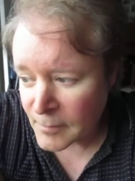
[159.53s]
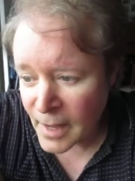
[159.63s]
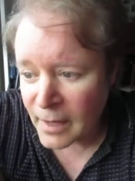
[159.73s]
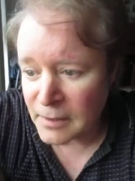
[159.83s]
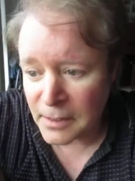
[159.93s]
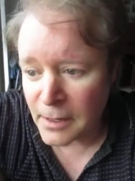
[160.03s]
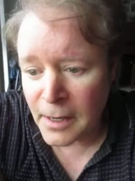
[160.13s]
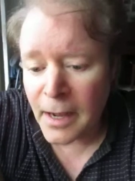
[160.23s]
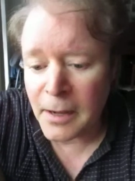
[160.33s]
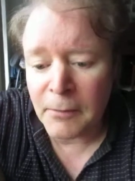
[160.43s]
I don't know.
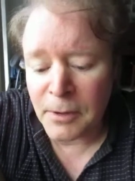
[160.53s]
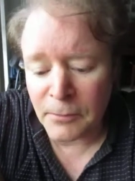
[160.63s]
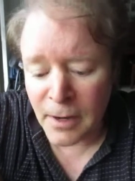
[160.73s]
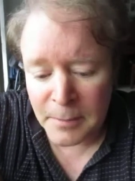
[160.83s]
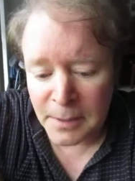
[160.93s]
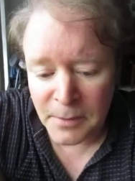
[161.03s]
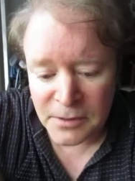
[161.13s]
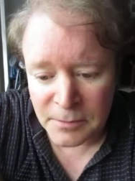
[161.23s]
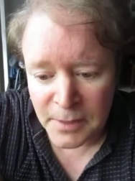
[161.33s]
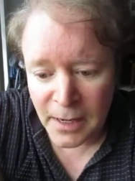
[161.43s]
I, I wouldn't want to be a
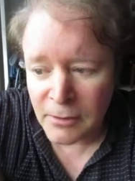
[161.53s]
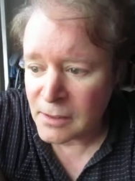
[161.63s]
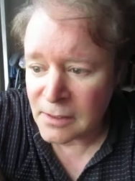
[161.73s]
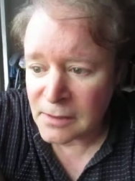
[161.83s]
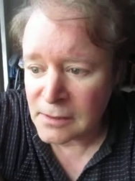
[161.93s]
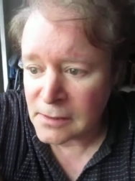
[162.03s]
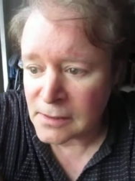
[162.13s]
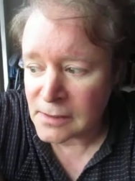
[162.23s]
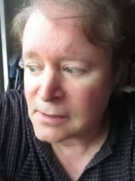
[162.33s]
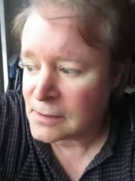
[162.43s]
Muslim now.
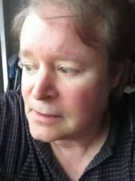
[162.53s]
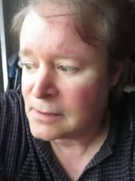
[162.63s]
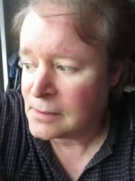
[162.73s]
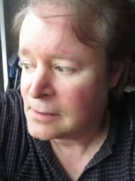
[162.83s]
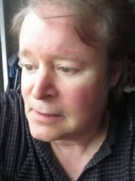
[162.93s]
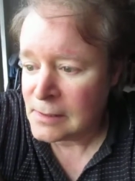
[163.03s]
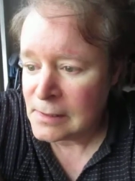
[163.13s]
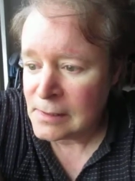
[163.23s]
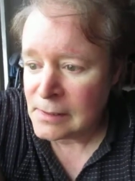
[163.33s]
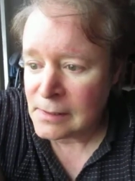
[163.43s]
Uh,
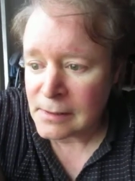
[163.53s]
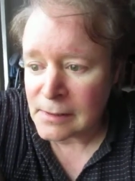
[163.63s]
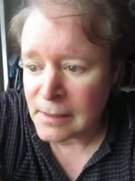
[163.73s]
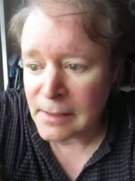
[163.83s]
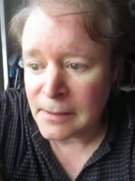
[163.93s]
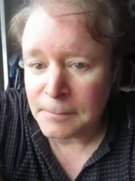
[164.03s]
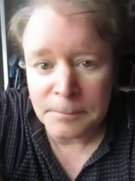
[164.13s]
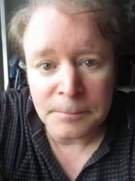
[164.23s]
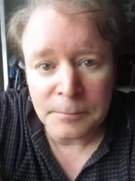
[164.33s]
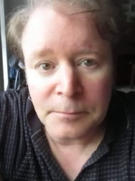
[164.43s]
yeah.
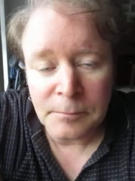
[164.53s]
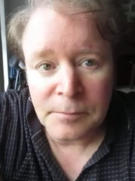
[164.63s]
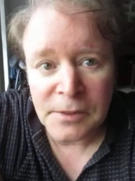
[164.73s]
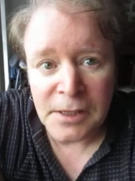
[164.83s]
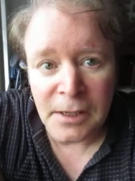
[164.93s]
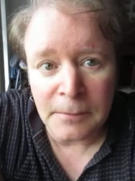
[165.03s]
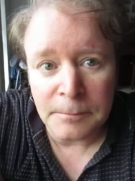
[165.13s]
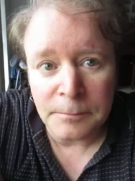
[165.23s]
So.